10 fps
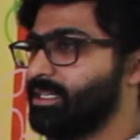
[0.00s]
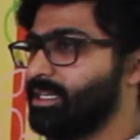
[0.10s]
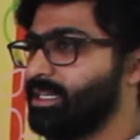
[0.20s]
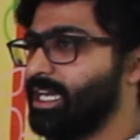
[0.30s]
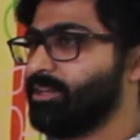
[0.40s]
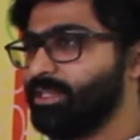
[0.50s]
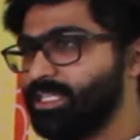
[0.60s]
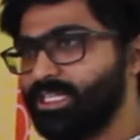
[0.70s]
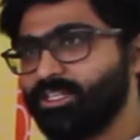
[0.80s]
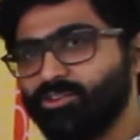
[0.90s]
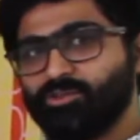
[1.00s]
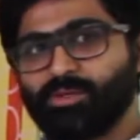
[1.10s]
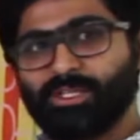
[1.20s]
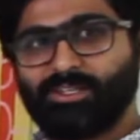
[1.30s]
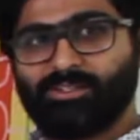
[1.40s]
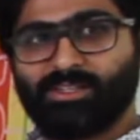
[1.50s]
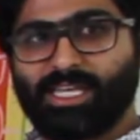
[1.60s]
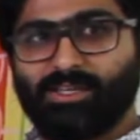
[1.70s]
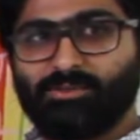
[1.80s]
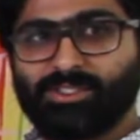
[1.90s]
And we need a new political
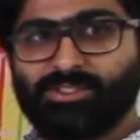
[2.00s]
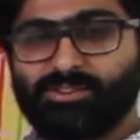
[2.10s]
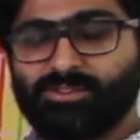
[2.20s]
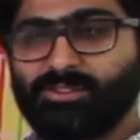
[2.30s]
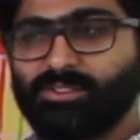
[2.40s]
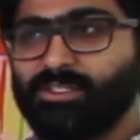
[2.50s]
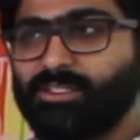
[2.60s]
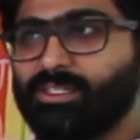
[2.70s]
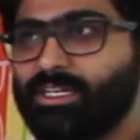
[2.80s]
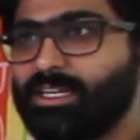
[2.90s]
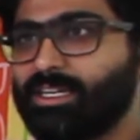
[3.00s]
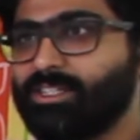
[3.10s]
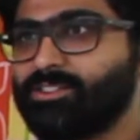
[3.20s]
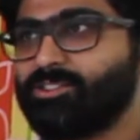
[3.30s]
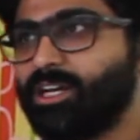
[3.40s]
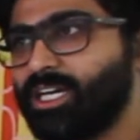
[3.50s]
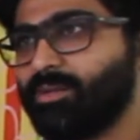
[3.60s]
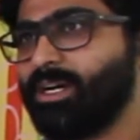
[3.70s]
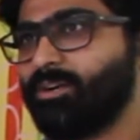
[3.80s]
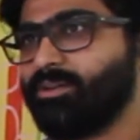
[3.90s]
language to talk
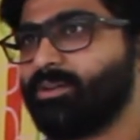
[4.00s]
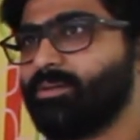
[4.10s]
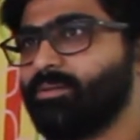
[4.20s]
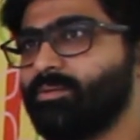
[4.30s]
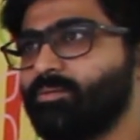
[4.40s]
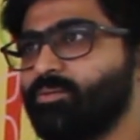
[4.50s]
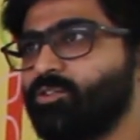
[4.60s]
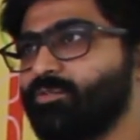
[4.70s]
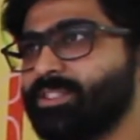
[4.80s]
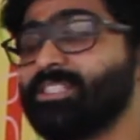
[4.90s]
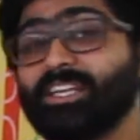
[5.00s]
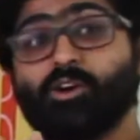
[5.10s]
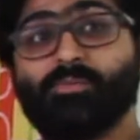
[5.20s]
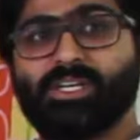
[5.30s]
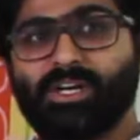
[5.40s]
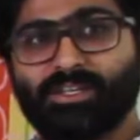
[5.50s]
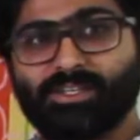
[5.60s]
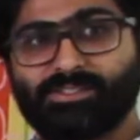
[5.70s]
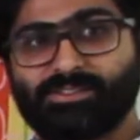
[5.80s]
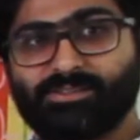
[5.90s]
about movements that go
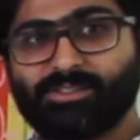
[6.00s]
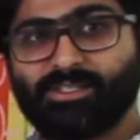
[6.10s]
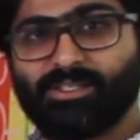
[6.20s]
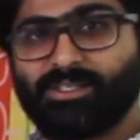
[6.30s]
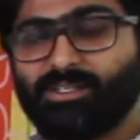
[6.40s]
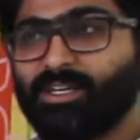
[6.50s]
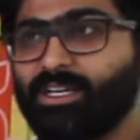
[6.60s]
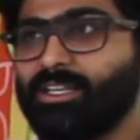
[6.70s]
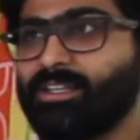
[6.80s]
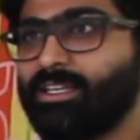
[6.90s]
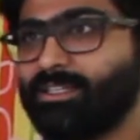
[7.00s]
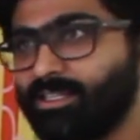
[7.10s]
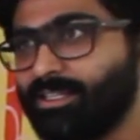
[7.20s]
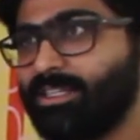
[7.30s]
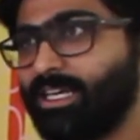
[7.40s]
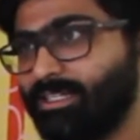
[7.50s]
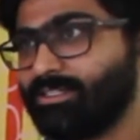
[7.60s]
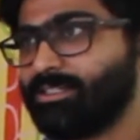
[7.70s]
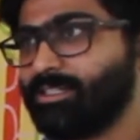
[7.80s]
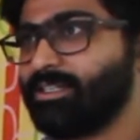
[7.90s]
beyond this. And I think that that is
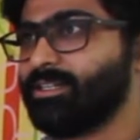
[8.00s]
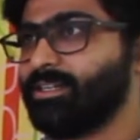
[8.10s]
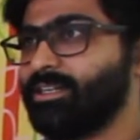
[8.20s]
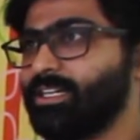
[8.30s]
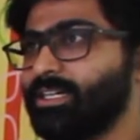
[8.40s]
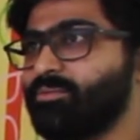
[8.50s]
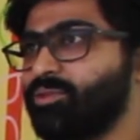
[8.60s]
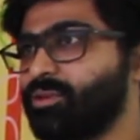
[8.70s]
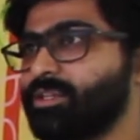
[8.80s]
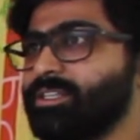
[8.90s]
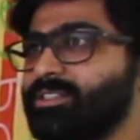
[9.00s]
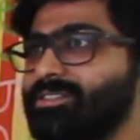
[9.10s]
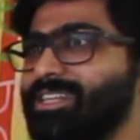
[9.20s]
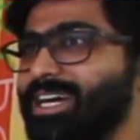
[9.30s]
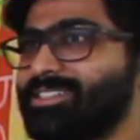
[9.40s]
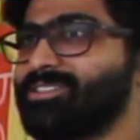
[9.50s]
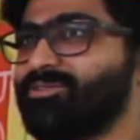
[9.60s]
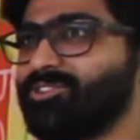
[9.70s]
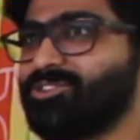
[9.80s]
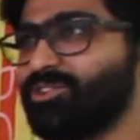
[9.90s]
the important task
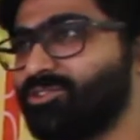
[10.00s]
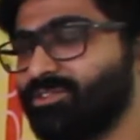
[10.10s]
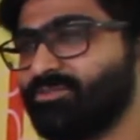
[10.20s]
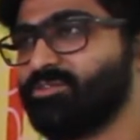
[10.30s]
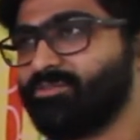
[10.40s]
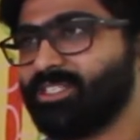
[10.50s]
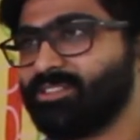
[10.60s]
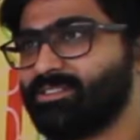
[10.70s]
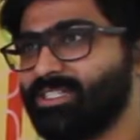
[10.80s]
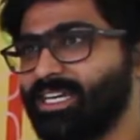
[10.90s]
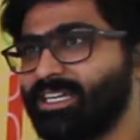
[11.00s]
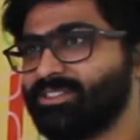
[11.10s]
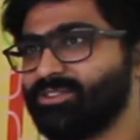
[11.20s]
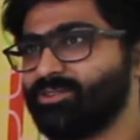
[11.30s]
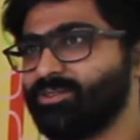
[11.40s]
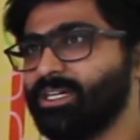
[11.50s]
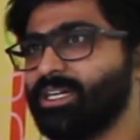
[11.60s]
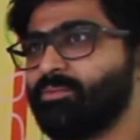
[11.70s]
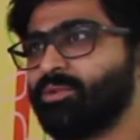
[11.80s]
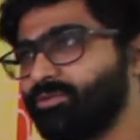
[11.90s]
for social movements today, is to
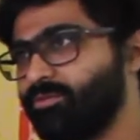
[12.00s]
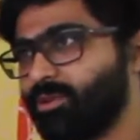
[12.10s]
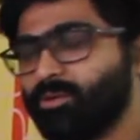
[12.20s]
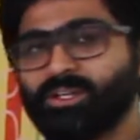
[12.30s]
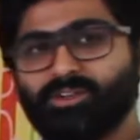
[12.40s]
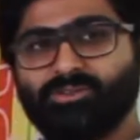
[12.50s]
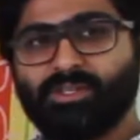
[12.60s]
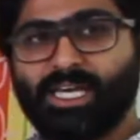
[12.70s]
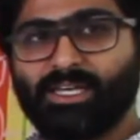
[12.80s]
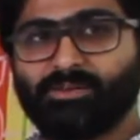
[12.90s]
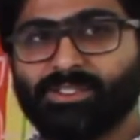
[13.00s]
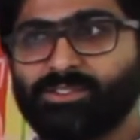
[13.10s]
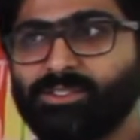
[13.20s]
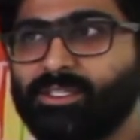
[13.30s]
put forward a new language